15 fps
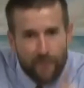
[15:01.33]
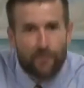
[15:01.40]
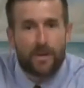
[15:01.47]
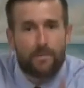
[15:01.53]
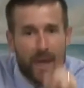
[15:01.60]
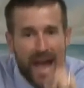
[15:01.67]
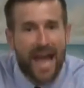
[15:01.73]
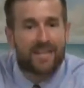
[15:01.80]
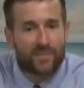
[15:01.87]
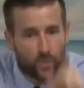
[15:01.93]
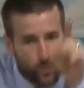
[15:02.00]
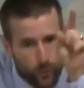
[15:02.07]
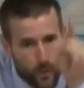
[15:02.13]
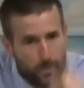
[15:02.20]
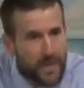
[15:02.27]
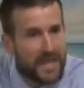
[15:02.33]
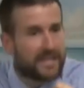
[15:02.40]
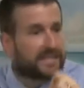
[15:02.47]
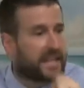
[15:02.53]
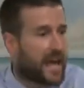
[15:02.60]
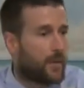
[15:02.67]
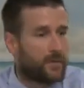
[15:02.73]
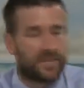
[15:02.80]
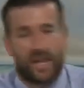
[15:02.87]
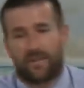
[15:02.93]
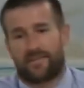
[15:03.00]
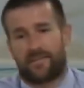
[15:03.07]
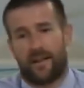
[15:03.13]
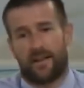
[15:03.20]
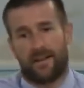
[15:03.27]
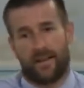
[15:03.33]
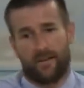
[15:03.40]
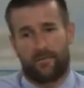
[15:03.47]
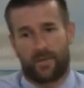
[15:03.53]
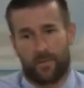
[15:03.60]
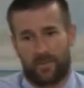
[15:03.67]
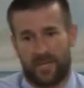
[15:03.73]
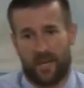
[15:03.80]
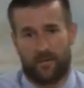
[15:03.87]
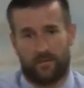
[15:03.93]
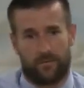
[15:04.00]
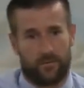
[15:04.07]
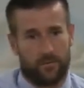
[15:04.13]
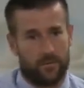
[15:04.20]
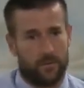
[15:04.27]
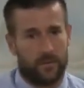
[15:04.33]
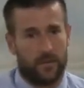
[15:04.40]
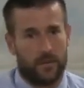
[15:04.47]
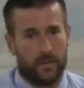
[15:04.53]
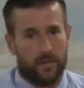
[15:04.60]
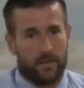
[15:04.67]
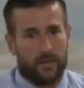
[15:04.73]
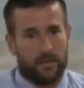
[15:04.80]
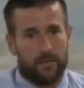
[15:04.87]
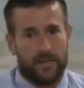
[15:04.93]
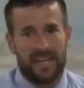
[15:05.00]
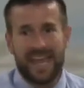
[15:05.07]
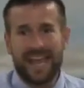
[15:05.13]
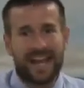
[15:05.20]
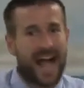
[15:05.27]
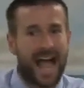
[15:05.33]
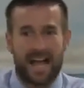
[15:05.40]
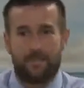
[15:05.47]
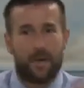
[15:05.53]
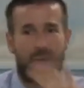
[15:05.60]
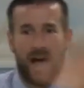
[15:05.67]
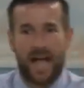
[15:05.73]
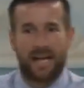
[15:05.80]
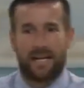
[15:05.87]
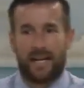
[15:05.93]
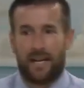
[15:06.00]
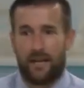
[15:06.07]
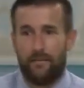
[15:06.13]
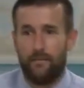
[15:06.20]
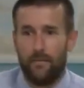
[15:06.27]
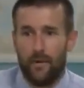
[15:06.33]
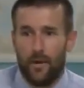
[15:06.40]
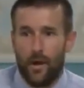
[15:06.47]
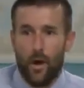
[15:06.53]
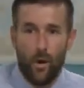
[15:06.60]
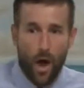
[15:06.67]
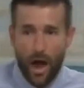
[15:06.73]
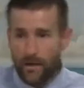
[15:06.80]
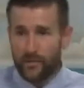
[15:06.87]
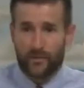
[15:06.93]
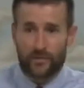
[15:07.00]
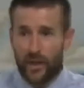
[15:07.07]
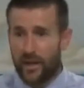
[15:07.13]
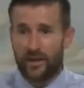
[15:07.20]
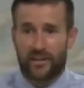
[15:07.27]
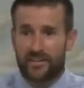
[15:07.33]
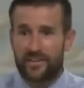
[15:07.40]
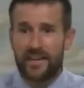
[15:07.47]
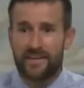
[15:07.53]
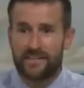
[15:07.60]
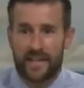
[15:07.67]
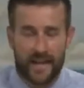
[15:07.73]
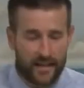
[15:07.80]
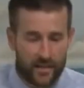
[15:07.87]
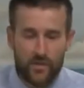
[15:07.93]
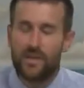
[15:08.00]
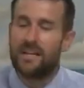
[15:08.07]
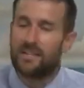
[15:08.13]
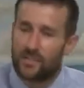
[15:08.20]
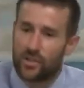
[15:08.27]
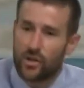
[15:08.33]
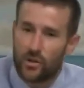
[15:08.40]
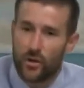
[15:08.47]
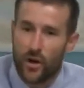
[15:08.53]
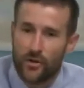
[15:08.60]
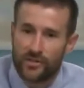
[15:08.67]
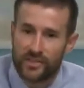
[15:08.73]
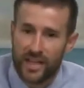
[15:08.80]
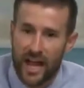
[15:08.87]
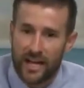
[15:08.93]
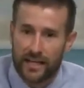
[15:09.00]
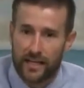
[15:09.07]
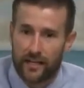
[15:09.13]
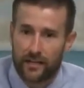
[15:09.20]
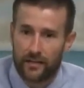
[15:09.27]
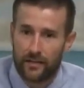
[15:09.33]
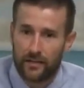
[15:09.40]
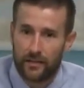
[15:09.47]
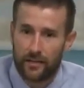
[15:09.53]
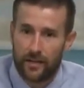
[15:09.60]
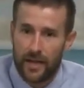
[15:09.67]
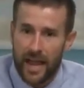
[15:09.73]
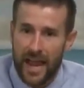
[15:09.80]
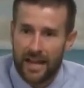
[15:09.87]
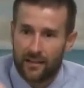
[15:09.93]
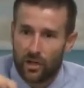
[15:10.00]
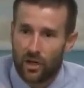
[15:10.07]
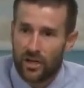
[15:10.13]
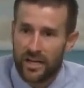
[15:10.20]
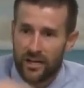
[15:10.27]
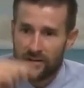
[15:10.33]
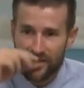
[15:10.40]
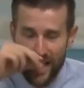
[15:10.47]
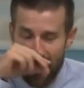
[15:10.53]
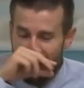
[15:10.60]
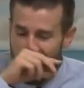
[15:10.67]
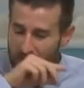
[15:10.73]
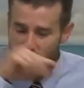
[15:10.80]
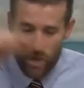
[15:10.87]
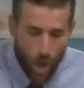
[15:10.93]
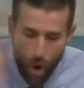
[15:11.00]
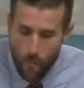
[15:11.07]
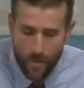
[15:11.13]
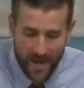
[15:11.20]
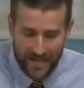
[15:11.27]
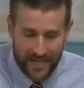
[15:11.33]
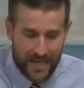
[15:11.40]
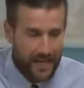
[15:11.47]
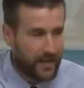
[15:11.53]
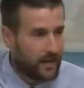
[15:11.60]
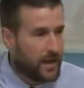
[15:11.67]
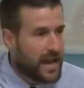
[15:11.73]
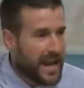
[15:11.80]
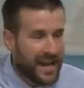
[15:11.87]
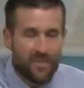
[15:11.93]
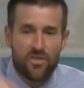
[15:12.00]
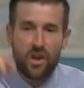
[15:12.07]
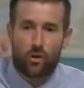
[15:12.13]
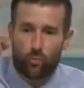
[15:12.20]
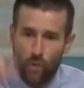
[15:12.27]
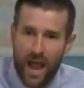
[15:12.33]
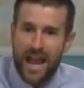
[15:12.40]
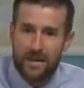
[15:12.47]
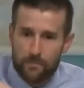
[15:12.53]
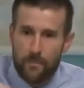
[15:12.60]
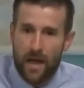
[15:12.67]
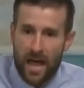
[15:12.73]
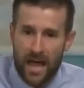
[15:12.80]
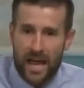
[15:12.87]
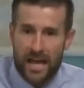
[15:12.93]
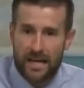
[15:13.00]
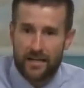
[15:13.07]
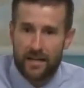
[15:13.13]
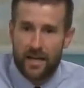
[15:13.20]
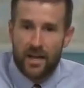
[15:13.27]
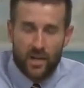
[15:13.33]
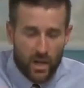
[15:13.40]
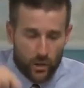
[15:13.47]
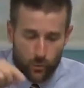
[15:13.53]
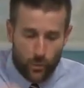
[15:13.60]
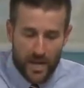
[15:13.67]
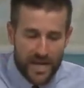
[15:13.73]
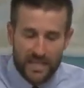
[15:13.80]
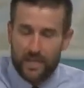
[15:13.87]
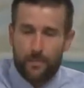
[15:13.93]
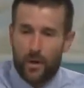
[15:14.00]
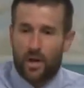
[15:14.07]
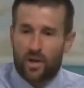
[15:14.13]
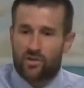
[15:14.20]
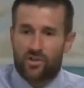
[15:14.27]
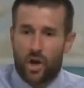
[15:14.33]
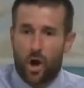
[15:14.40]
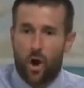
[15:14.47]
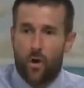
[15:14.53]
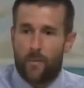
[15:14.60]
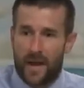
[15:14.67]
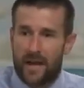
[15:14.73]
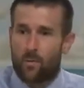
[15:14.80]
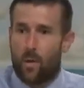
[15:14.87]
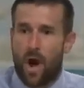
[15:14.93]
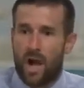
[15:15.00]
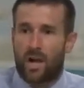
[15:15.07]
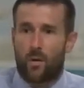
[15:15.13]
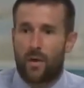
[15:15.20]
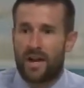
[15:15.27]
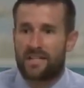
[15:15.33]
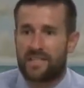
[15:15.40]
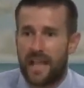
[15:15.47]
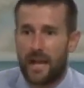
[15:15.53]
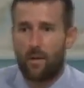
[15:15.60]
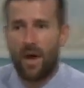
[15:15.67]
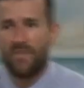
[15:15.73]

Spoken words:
every pastor who repeats that without studying it for themselves. They can't hide behind him. Oh, I just said it because he said it. You need to do your own study and learn it yourself. And nobody in their right mind could read the book of Job and walk away saying,